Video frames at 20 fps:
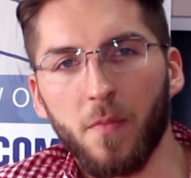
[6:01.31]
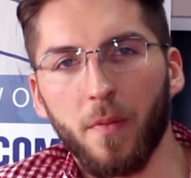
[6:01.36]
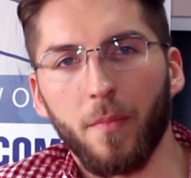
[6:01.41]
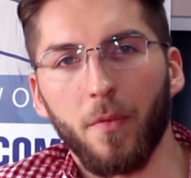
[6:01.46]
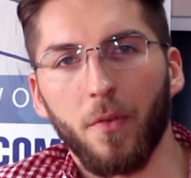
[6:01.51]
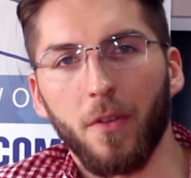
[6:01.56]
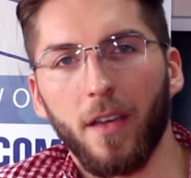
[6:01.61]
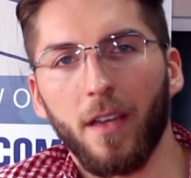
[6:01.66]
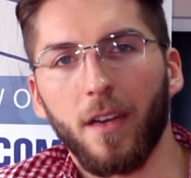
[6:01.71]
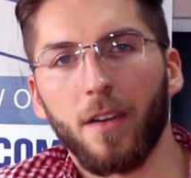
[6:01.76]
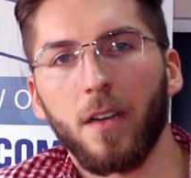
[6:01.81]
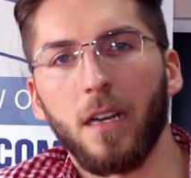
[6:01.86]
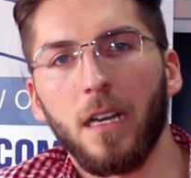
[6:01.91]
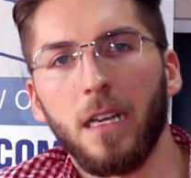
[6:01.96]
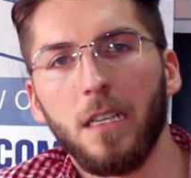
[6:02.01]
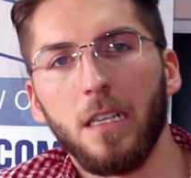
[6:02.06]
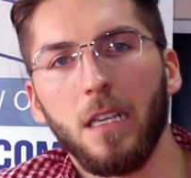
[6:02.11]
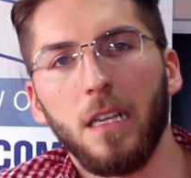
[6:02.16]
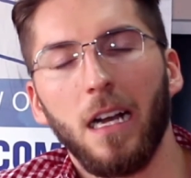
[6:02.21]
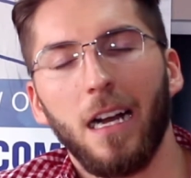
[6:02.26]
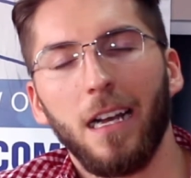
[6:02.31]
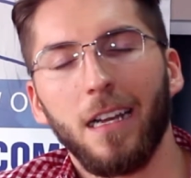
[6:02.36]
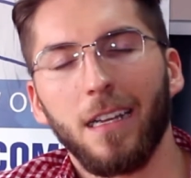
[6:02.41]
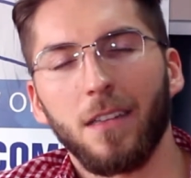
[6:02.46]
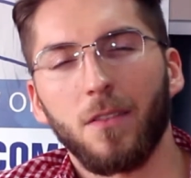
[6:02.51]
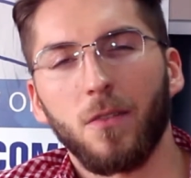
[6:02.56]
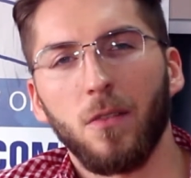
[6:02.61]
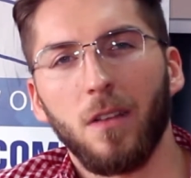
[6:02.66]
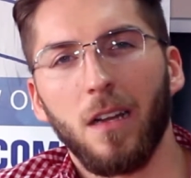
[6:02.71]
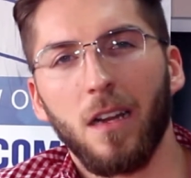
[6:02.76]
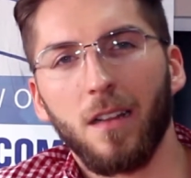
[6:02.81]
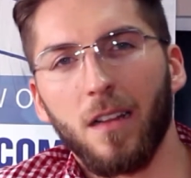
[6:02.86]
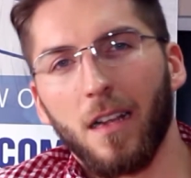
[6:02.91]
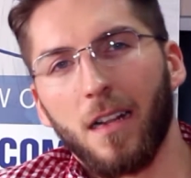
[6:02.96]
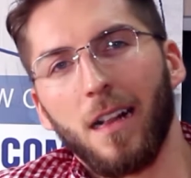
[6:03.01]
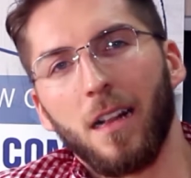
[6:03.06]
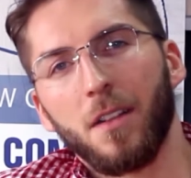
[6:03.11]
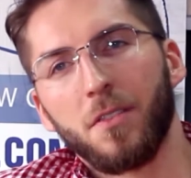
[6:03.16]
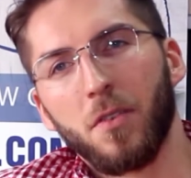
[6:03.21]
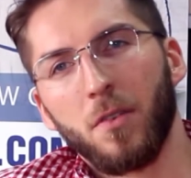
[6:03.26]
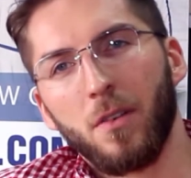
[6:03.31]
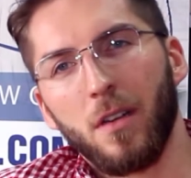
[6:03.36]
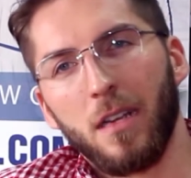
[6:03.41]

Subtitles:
people here, I had to learn the culture